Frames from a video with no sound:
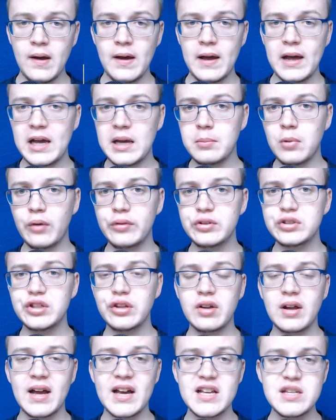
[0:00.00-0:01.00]
Obviously
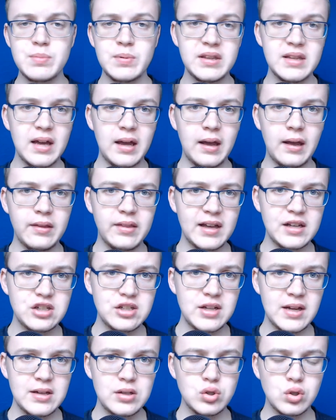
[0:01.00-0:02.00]
there has been that
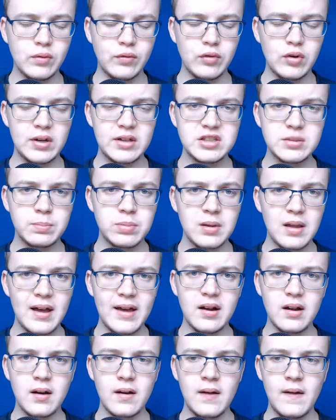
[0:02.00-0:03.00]
changeover in
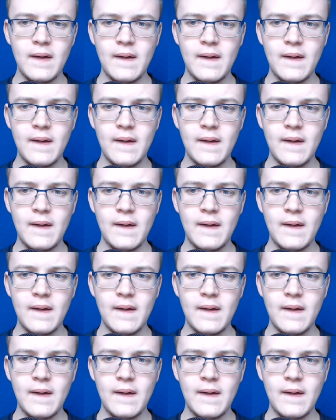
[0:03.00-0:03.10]
supplier,